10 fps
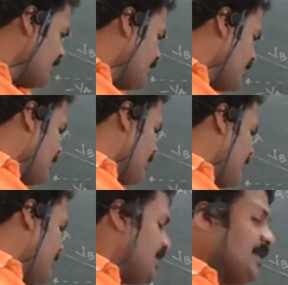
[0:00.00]
VB will
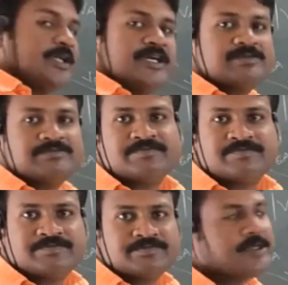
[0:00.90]
be theta.
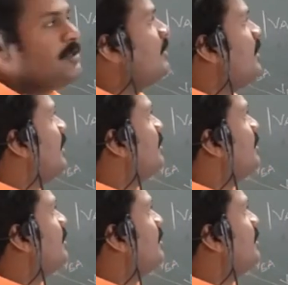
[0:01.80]
At